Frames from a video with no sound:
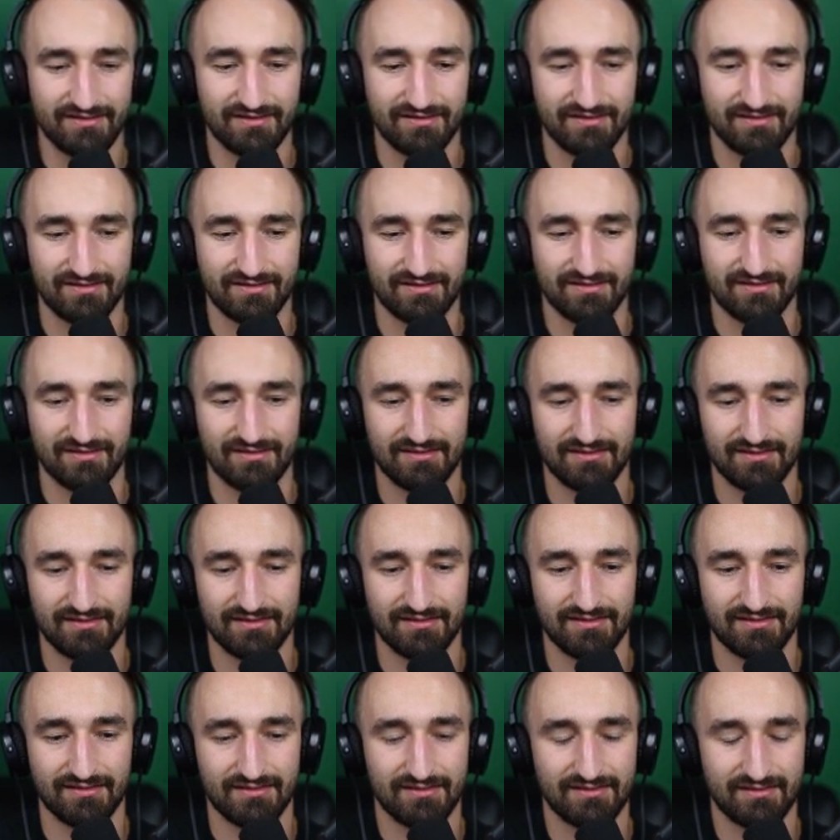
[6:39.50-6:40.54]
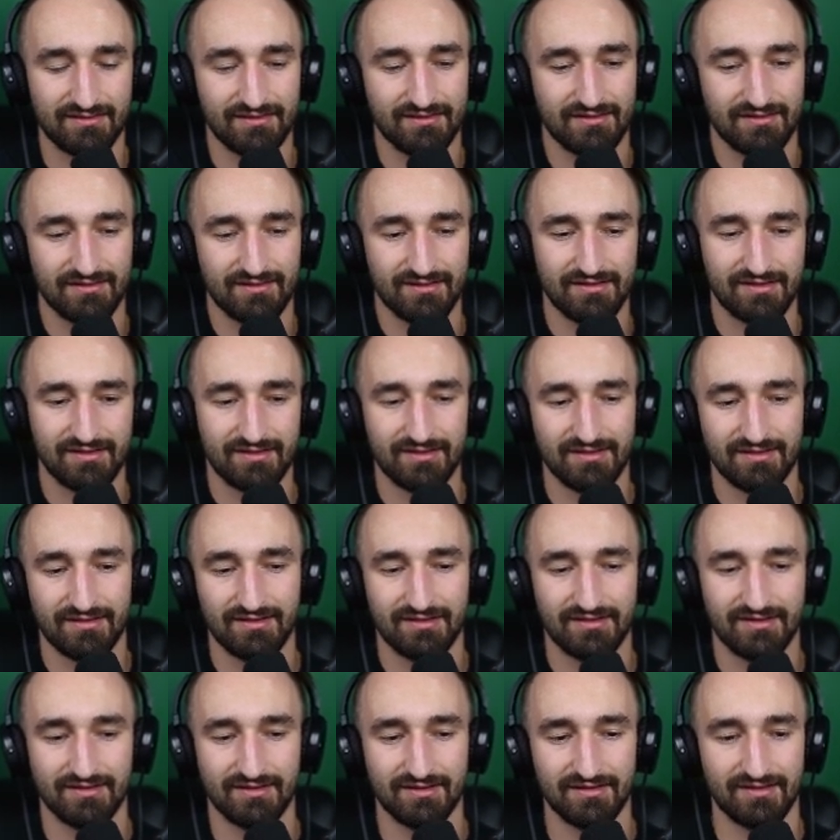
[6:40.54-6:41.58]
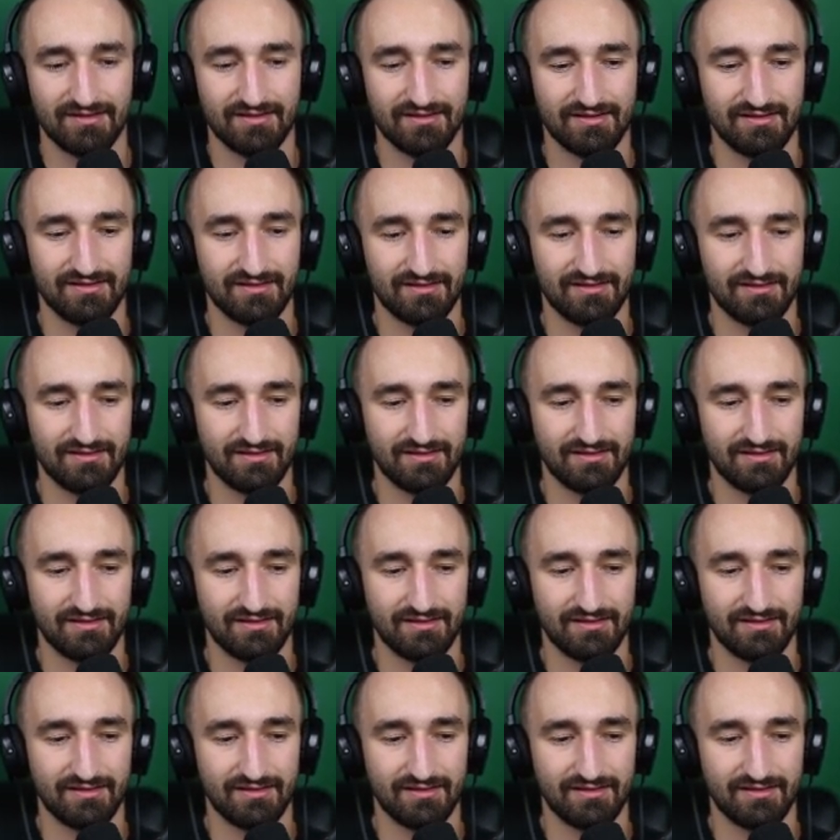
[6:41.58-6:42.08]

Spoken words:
(no one is talking)